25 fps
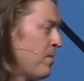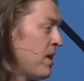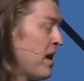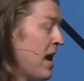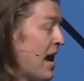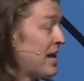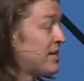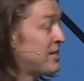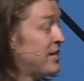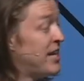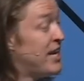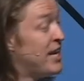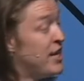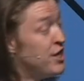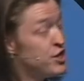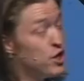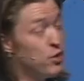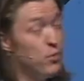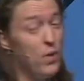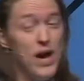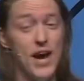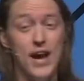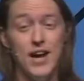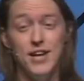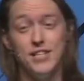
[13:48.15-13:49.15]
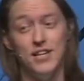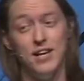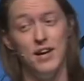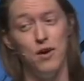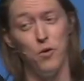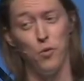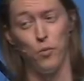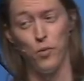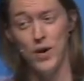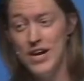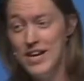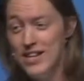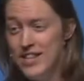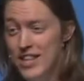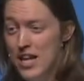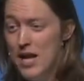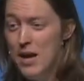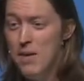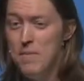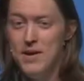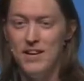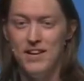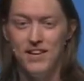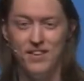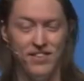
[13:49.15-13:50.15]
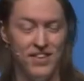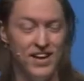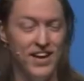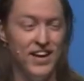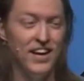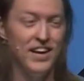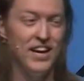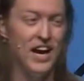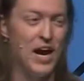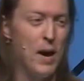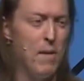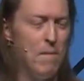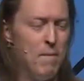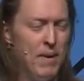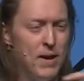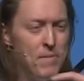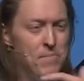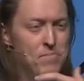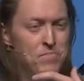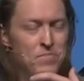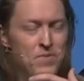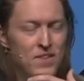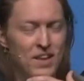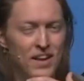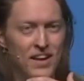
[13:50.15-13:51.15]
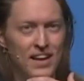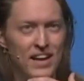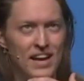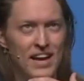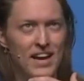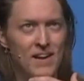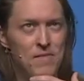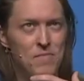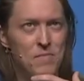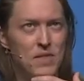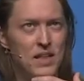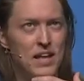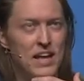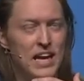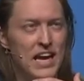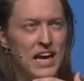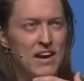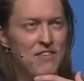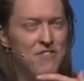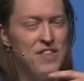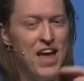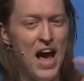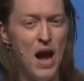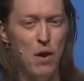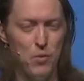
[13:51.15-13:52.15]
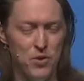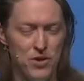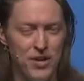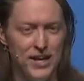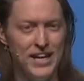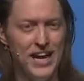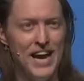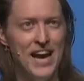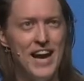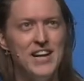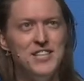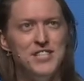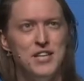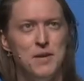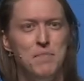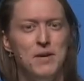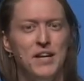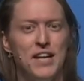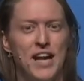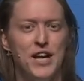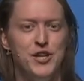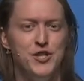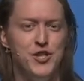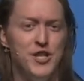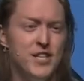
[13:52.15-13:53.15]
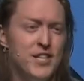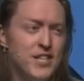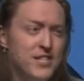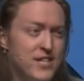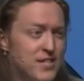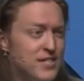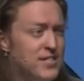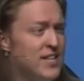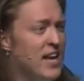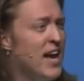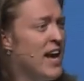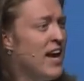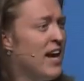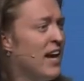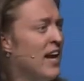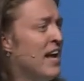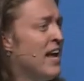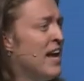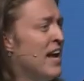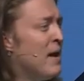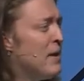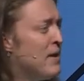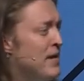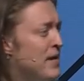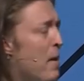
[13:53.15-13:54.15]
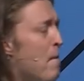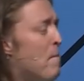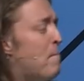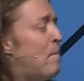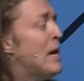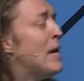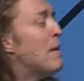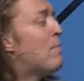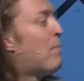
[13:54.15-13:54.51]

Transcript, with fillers: That's an easy way to read them and to think, uh, but if that were the case, it'd be like Jesus is saying, Be